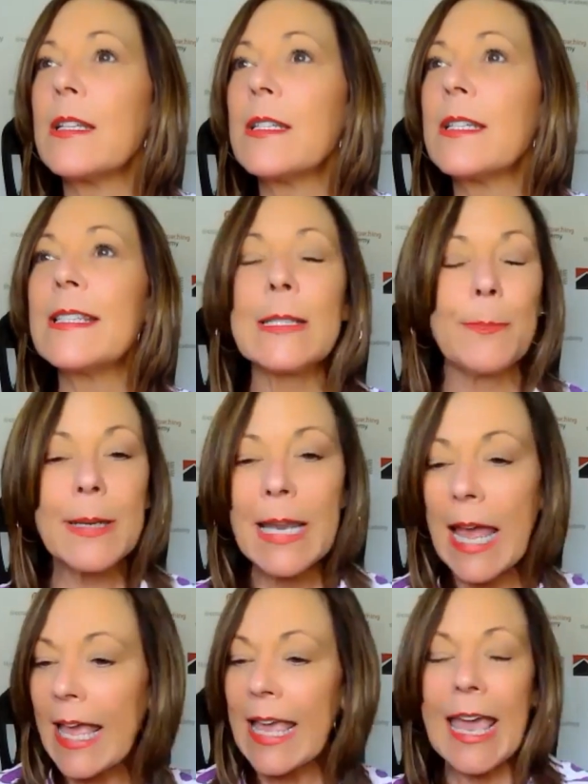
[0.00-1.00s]

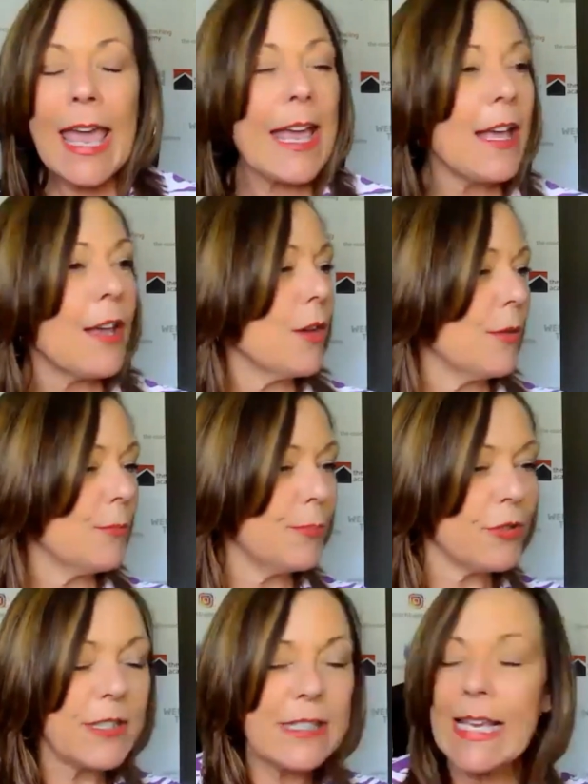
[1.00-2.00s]
displaying,
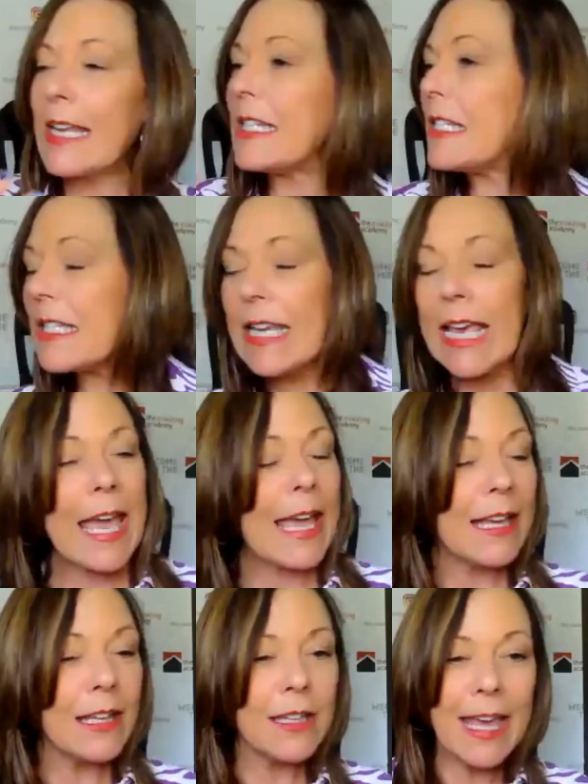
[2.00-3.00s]

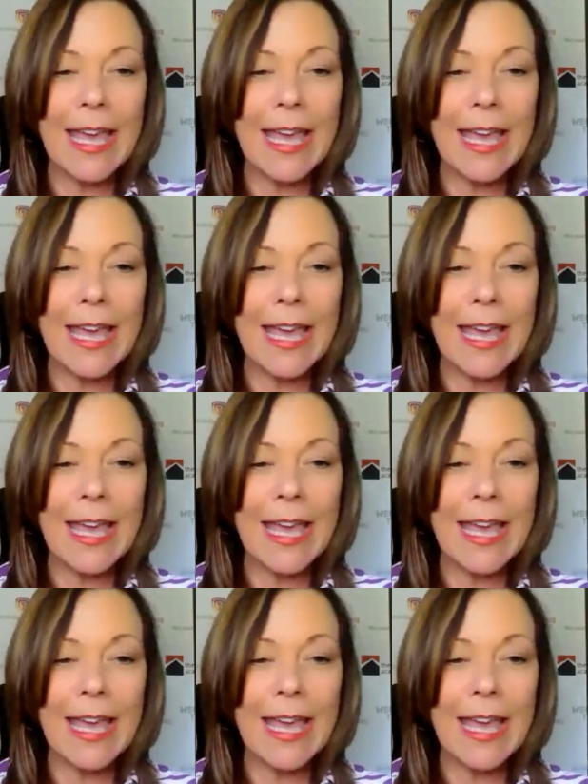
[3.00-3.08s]
presenting,